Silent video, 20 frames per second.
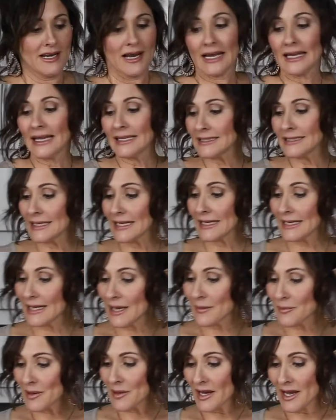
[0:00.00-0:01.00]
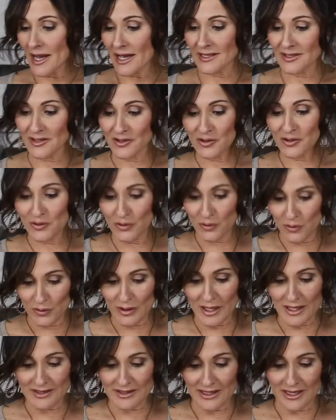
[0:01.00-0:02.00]
I like to cut it up as
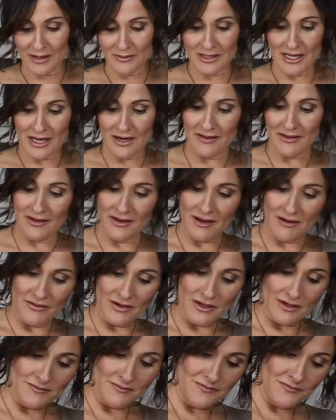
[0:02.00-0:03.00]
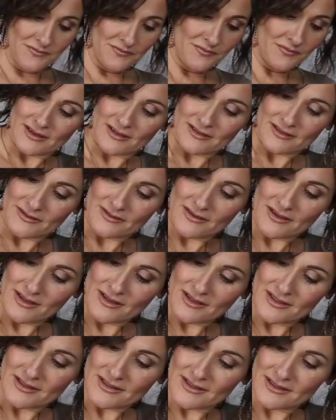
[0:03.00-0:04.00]
soon as it comes out of the oven. Do
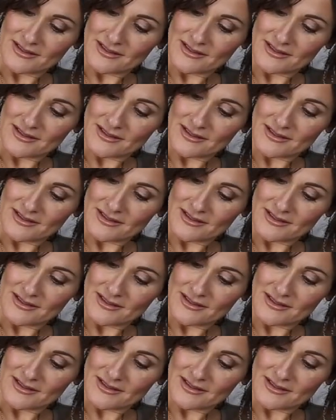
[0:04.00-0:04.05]
this.